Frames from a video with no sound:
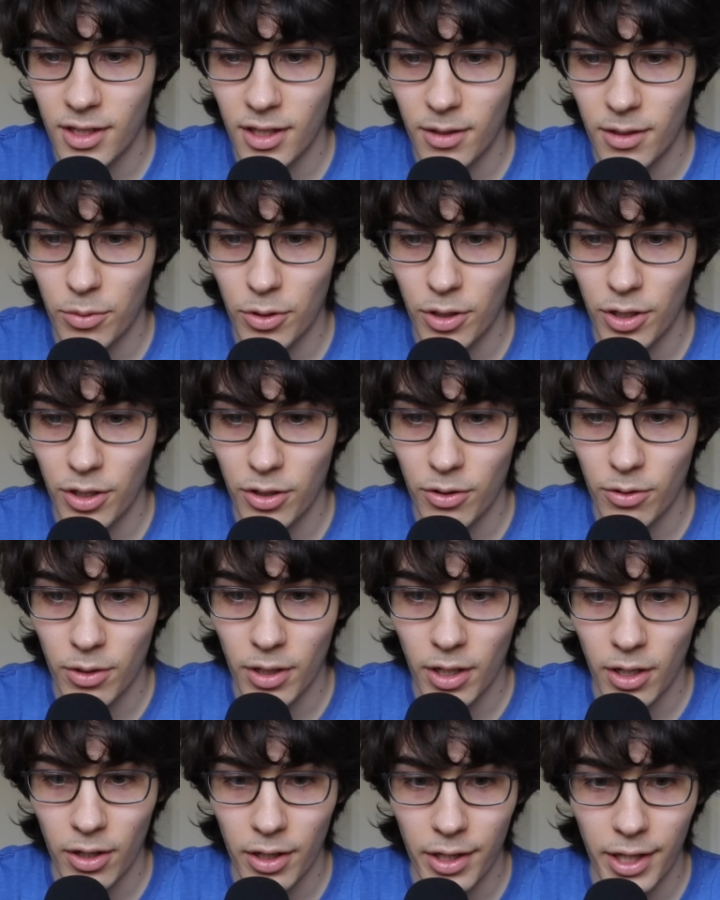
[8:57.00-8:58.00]
to input a
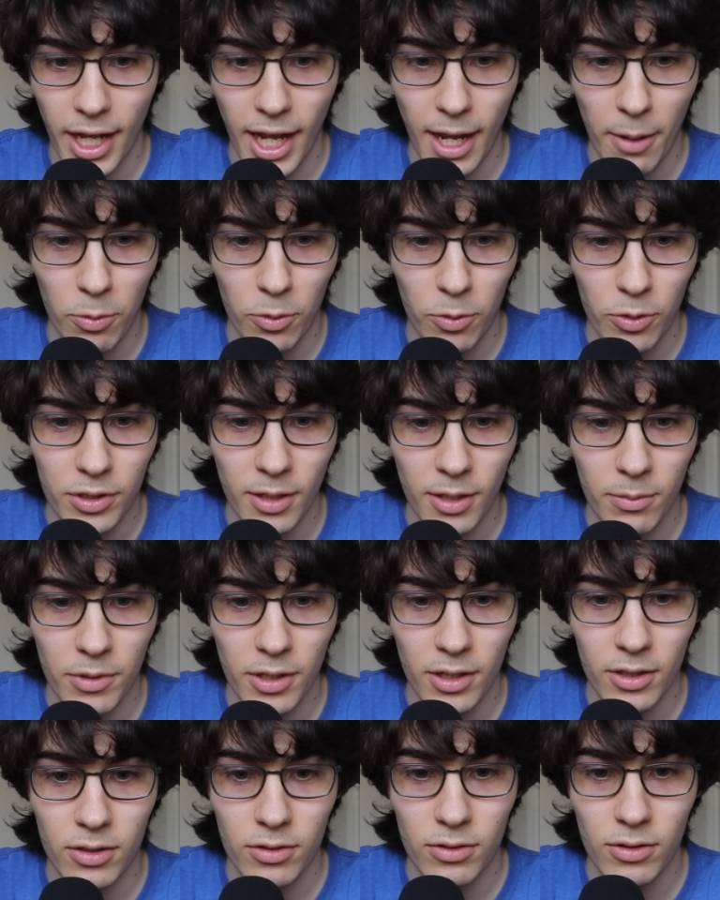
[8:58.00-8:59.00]
URL and Apple attempt
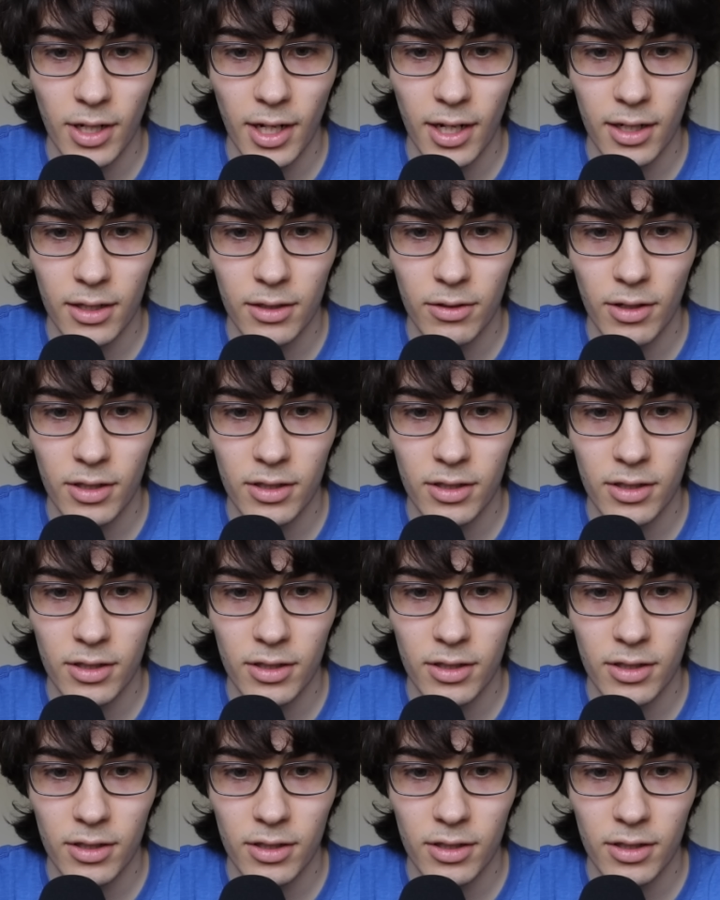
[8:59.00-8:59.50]
to extract